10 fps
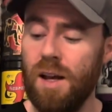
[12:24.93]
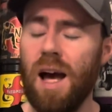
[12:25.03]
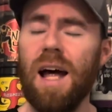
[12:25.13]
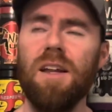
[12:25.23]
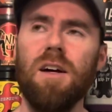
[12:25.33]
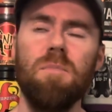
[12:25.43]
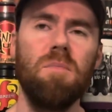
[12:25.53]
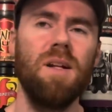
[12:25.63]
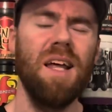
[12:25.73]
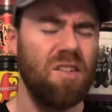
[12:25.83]

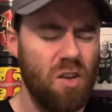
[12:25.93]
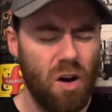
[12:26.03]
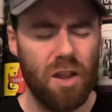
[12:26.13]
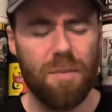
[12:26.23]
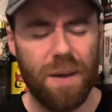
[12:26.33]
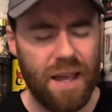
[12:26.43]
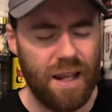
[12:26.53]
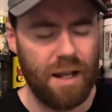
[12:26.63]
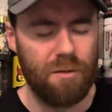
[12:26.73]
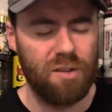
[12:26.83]
And let's start at the
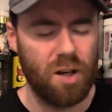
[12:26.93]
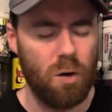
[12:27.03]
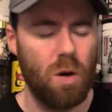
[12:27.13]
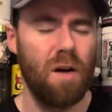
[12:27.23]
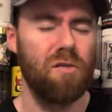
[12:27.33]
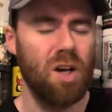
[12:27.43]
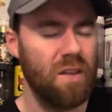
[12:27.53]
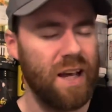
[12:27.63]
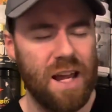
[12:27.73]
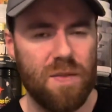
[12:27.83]
beginning. So I've chucked
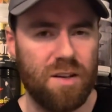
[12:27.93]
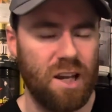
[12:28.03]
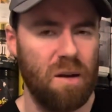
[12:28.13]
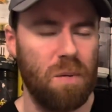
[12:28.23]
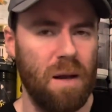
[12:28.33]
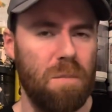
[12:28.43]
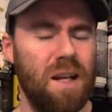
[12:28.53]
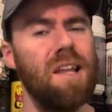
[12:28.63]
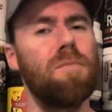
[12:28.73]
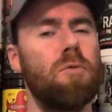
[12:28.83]
that in the deep end, but
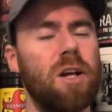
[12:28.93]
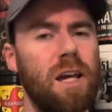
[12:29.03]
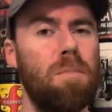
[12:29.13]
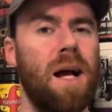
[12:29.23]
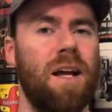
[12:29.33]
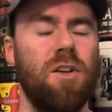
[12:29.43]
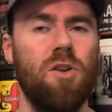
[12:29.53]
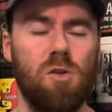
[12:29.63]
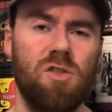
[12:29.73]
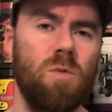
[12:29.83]
let's bring it back a
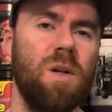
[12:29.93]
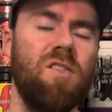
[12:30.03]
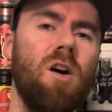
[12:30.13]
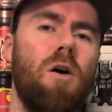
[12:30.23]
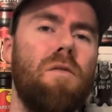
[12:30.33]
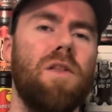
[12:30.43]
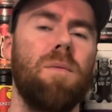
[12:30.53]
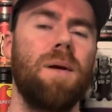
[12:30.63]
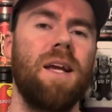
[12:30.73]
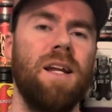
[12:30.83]
notch. So we start off at the
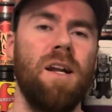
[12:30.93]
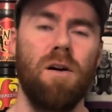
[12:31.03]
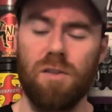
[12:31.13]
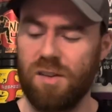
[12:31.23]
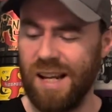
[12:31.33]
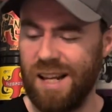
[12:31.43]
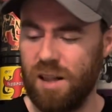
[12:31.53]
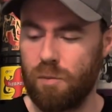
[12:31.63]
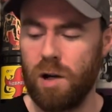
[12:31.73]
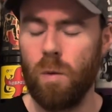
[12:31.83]
beginning after taking the
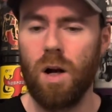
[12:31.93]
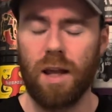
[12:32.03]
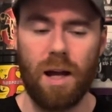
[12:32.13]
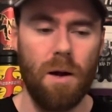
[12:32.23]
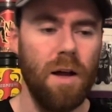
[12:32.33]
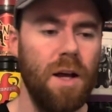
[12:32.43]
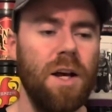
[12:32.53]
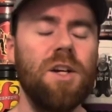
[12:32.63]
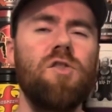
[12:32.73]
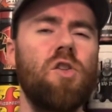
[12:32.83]
pre-workout.
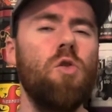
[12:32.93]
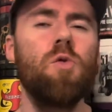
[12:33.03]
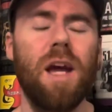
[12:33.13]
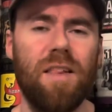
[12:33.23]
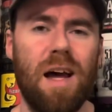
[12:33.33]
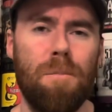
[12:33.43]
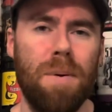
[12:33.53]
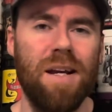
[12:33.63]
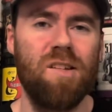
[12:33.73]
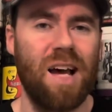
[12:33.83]
You do get that
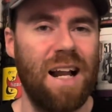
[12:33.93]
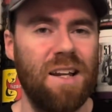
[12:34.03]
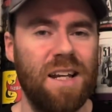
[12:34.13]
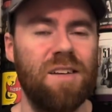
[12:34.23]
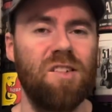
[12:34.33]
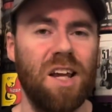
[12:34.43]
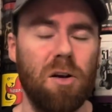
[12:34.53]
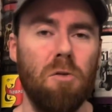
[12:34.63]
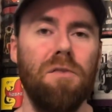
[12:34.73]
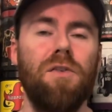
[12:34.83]
beta-alanine
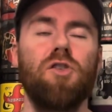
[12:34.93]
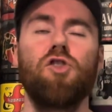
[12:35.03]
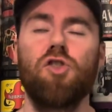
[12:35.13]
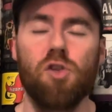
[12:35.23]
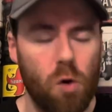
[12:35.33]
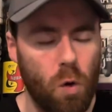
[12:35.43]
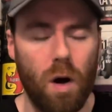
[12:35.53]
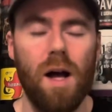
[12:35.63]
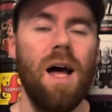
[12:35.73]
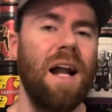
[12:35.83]
tingle for
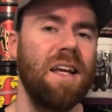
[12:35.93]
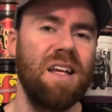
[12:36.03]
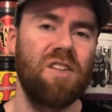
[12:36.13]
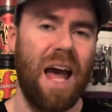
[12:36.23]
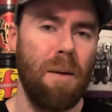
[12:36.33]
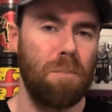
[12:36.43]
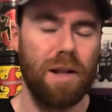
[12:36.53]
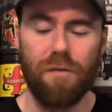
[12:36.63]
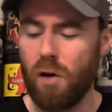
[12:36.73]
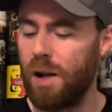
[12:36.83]
sure, and it is
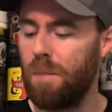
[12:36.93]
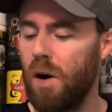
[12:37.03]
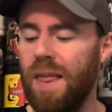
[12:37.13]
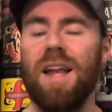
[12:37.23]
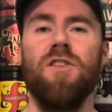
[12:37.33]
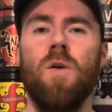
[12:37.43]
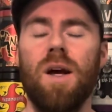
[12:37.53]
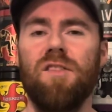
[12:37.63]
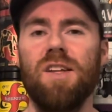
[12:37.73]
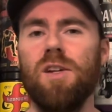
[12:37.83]
amplified by that
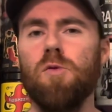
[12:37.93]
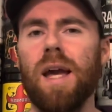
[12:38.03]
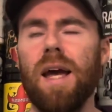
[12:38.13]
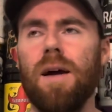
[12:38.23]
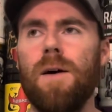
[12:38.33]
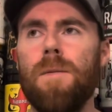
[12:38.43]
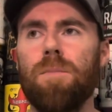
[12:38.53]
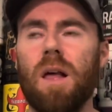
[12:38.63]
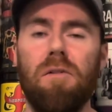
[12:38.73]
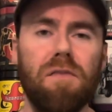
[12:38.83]
niacin. You get
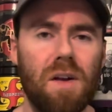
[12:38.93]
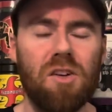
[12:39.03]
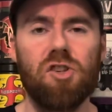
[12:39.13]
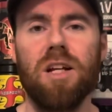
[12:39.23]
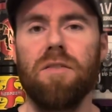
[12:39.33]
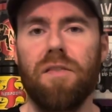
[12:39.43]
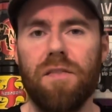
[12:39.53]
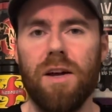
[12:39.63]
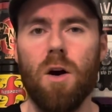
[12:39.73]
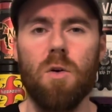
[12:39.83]
a flushing
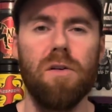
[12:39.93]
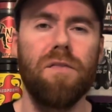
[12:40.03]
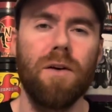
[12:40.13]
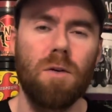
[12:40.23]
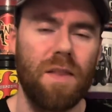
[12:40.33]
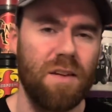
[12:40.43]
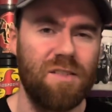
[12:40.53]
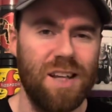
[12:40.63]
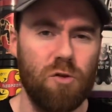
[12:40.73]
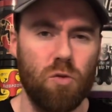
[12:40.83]
feel. You feel like the
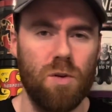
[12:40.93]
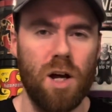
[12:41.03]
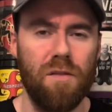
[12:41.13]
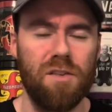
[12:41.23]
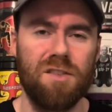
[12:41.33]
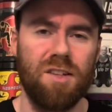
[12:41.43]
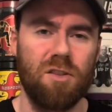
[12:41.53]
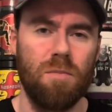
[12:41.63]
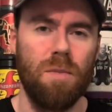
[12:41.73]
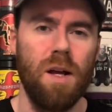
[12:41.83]
central nervous
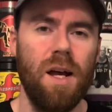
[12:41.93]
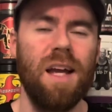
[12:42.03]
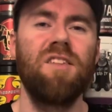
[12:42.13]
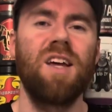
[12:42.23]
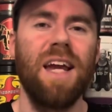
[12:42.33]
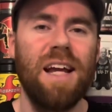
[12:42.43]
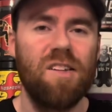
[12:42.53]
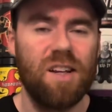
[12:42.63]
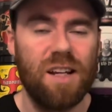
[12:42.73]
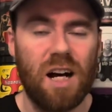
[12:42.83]
system is
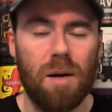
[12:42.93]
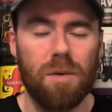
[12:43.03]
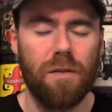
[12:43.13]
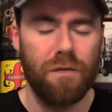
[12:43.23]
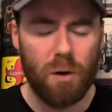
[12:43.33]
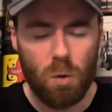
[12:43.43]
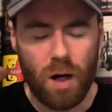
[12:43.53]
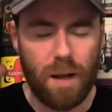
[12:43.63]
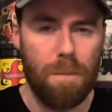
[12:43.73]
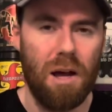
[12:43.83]
heating up. You feel
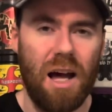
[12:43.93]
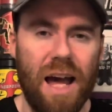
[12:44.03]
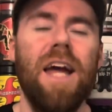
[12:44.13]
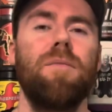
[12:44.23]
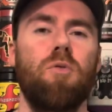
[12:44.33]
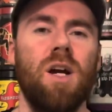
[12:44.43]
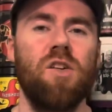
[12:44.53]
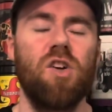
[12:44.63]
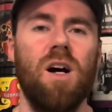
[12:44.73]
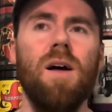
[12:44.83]
like a bit of head
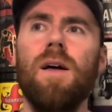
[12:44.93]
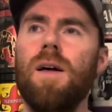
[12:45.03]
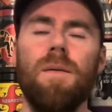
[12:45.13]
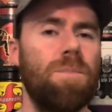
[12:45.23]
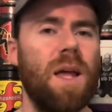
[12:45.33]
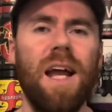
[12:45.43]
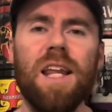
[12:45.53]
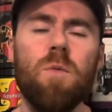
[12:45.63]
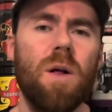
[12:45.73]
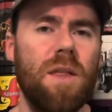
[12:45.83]
pressure.
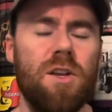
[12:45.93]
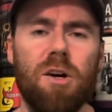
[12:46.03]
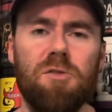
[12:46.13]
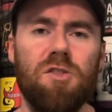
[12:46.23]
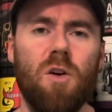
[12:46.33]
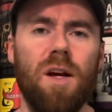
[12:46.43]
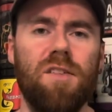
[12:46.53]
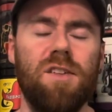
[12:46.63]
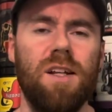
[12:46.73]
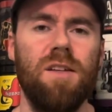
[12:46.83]
Anyone that knows
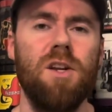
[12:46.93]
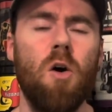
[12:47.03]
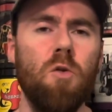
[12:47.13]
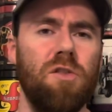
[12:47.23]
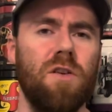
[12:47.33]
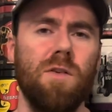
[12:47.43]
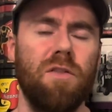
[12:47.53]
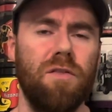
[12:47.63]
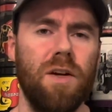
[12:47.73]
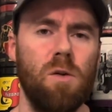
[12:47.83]
niacin knows those
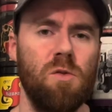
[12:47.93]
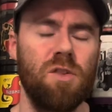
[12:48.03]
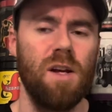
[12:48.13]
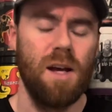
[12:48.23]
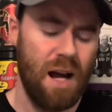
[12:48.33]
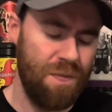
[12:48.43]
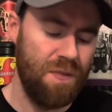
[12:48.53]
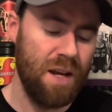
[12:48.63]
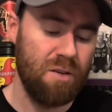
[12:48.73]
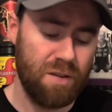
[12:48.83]
feels, and
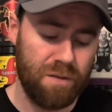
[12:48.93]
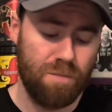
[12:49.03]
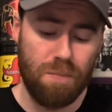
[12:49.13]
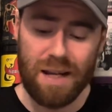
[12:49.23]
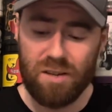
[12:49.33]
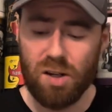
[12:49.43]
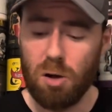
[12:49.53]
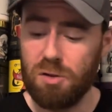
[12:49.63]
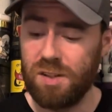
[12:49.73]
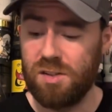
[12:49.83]
there's a big
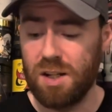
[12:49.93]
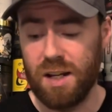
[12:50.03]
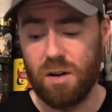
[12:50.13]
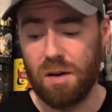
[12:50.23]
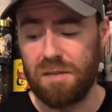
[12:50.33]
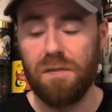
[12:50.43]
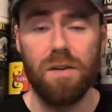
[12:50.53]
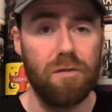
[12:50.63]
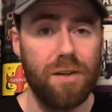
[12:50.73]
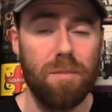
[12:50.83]
dosage here, guys.
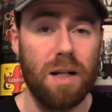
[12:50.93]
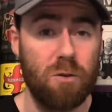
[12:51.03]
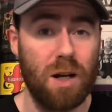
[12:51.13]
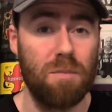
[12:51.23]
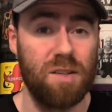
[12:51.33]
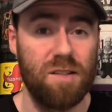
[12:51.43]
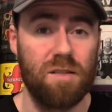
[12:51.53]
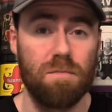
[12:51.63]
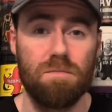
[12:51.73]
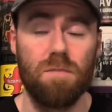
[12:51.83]
50 milligrams is,
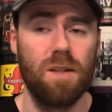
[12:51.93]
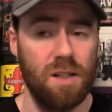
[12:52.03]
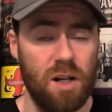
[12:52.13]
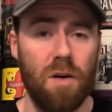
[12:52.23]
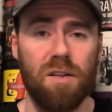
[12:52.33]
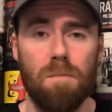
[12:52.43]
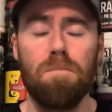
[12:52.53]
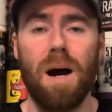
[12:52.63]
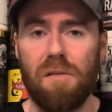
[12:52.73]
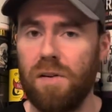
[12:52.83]
you know, it's
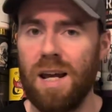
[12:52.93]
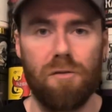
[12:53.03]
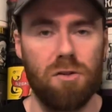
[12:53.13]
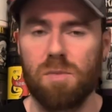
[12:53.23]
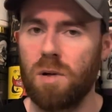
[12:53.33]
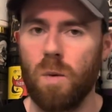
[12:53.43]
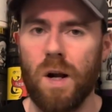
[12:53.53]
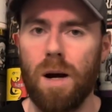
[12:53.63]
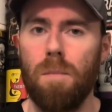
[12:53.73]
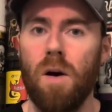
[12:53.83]
above an average
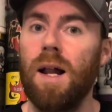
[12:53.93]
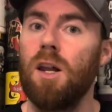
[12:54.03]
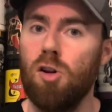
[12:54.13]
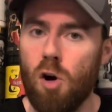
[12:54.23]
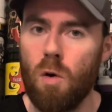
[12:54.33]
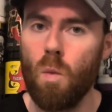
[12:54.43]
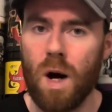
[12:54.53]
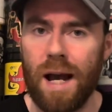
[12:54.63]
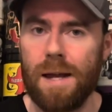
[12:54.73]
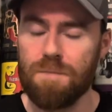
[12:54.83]
pre-workout by a long
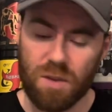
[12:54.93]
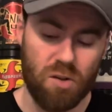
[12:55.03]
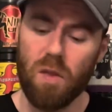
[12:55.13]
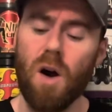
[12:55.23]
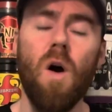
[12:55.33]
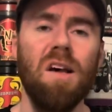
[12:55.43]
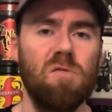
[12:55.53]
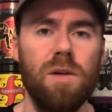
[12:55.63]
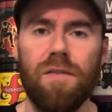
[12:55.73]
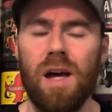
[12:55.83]
way. It's not the highest
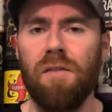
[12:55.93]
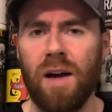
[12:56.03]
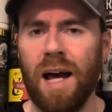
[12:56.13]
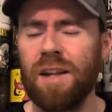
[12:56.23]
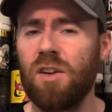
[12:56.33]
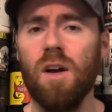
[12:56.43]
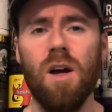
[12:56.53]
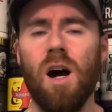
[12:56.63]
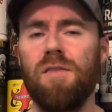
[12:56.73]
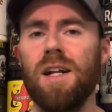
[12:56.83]
we've ever had.
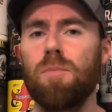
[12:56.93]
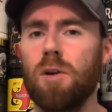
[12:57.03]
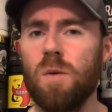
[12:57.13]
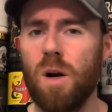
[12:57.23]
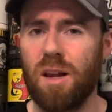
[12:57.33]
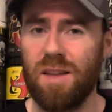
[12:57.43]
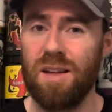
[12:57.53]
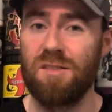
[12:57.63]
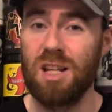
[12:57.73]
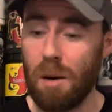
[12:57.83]
I've had a pre-workout that
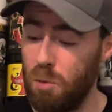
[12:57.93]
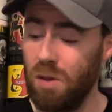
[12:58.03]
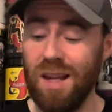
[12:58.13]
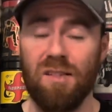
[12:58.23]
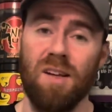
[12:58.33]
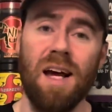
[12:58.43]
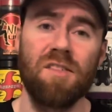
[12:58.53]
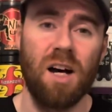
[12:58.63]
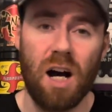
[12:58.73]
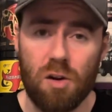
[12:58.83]
has double this. It has
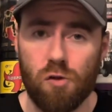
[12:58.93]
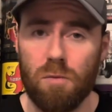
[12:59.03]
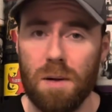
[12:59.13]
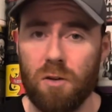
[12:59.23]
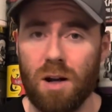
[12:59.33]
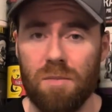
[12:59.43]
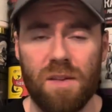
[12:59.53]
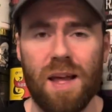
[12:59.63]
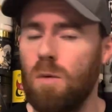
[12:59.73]
100 milligrams, and that